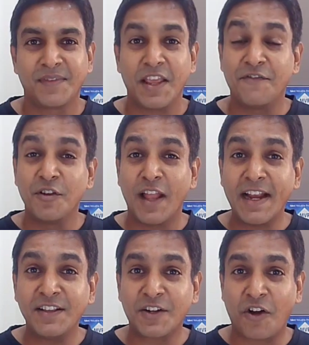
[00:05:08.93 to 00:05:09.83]
If you
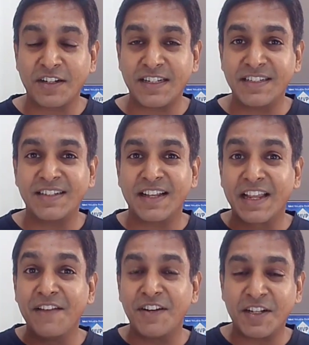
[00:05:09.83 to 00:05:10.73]
like the content,
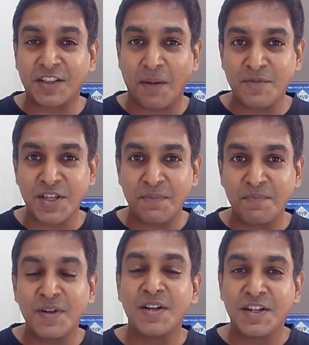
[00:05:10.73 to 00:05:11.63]
give it a thumbs
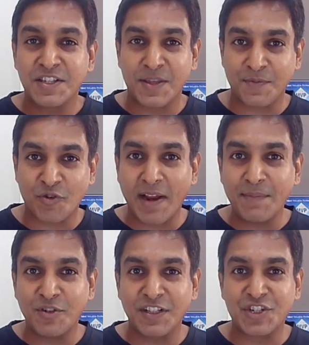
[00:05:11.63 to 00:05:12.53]
up,
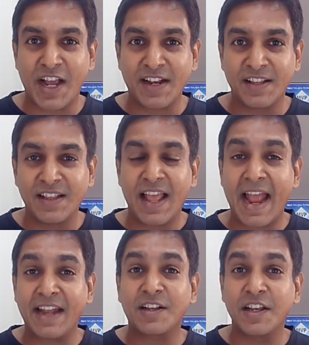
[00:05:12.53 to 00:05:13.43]
subscribe to the channel
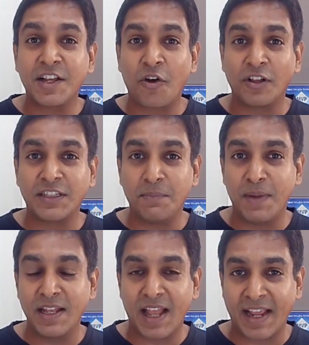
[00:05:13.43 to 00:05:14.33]
and click on the
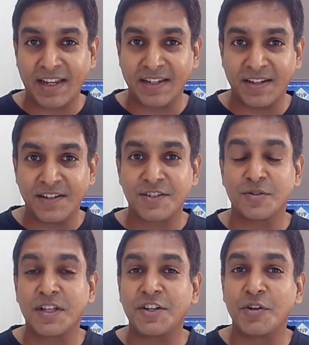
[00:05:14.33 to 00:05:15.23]
bell icon so
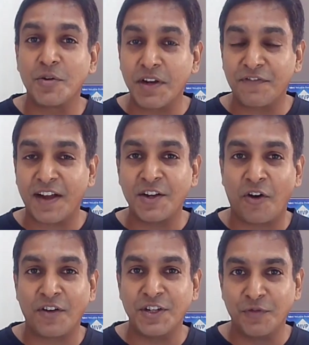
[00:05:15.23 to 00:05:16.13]
that you're notified
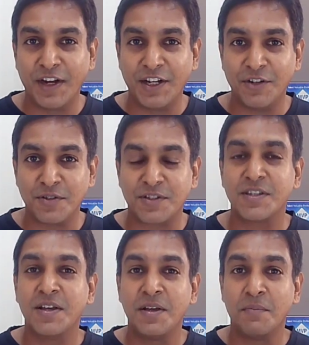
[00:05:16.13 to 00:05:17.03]
on new videos.
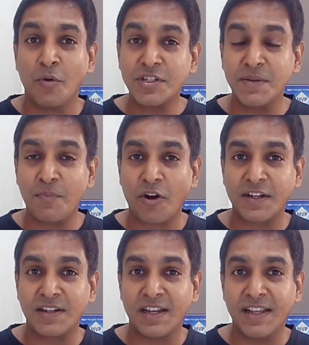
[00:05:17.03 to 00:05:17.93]
Most
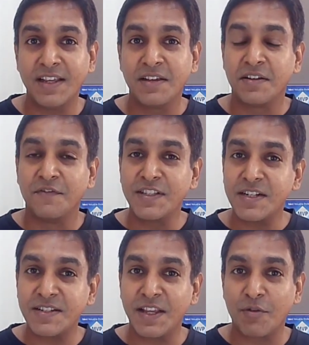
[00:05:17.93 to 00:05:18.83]
importantly,
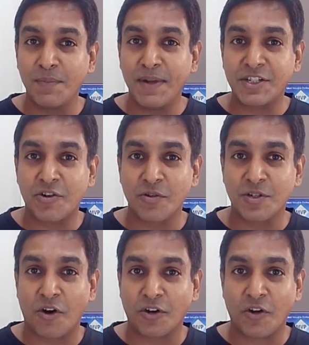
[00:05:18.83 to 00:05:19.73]
visit
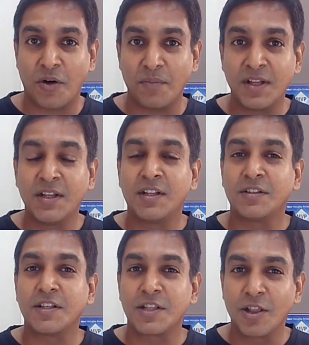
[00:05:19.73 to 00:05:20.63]
sqlmaestros.com
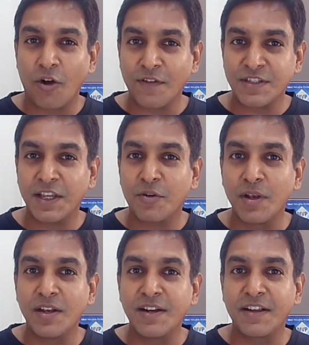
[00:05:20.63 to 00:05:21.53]
there's a lot of
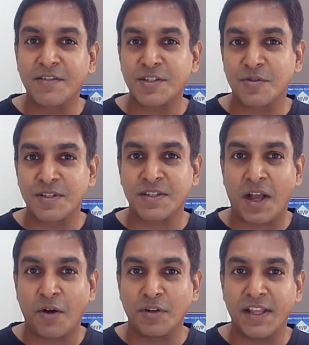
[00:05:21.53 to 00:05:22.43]
SQL learning resources
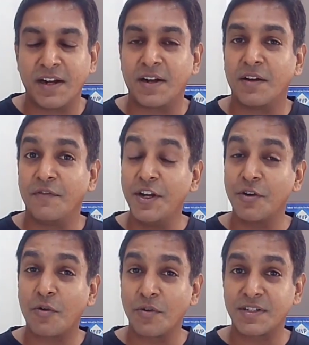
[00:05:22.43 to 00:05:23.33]
out there.
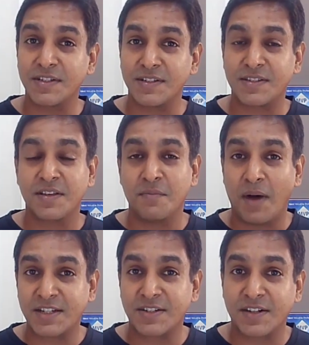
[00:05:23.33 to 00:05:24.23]
Video courses,
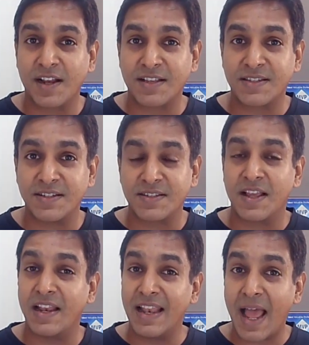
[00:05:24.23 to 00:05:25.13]
master classes,
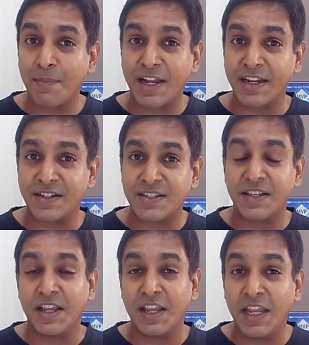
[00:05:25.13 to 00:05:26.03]
lab
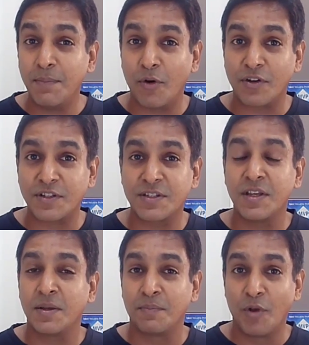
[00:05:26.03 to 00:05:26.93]
kits, ebooks,
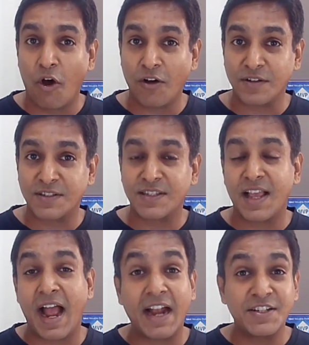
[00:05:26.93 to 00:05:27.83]
blogs,
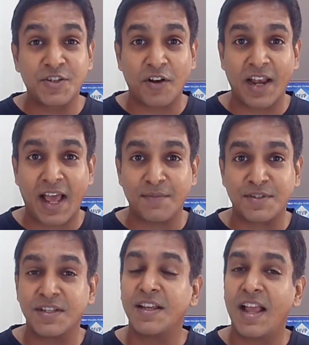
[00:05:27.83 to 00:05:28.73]
hands-on
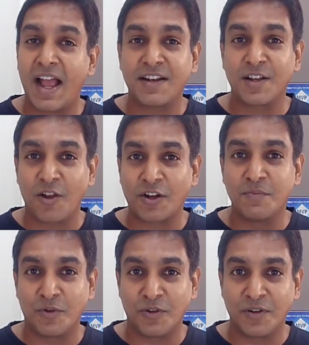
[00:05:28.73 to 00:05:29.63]
labs, and a lot
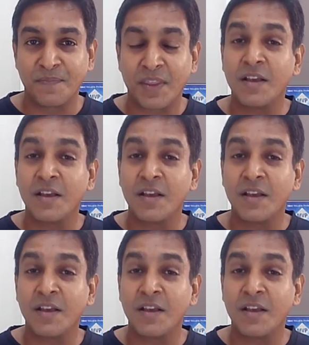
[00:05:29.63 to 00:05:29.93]
more.